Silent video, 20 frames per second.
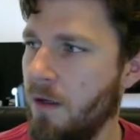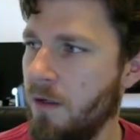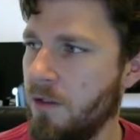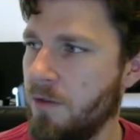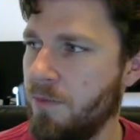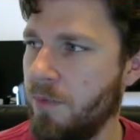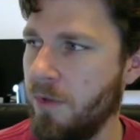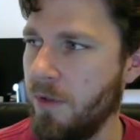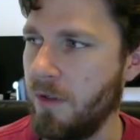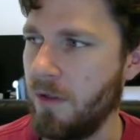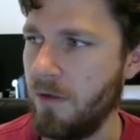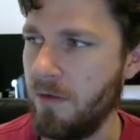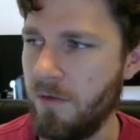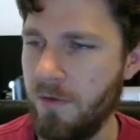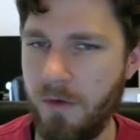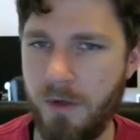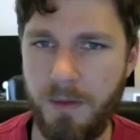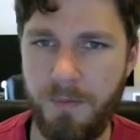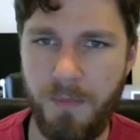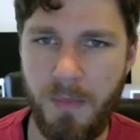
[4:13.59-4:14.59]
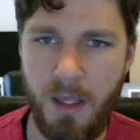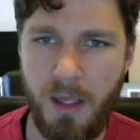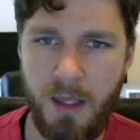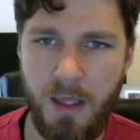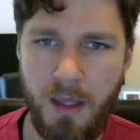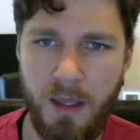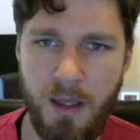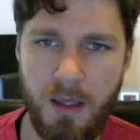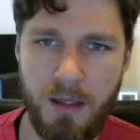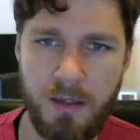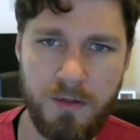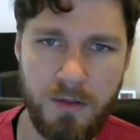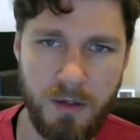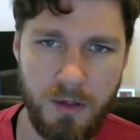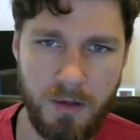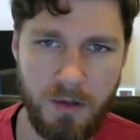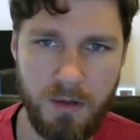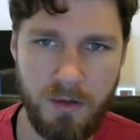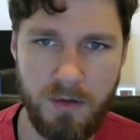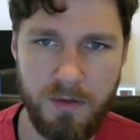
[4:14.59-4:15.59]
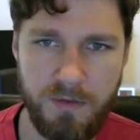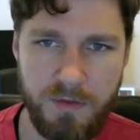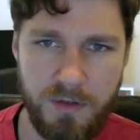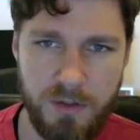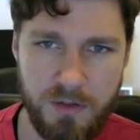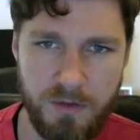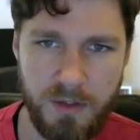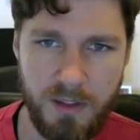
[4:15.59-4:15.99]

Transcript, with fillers: Just pulling it over for you. So future